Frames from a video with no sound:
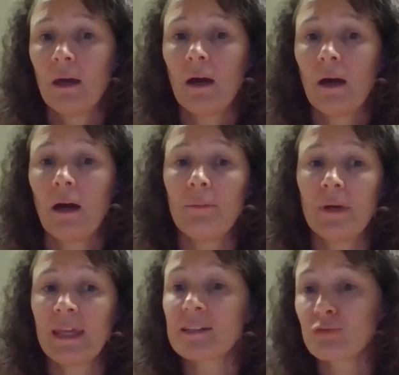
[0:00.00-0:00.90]
And
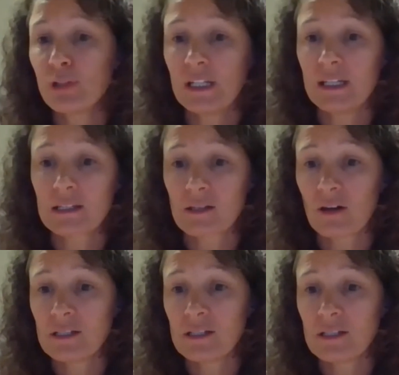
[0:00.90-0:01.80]
that's really
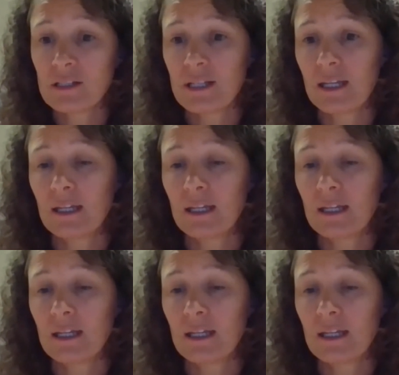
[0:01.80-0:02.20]
exciting.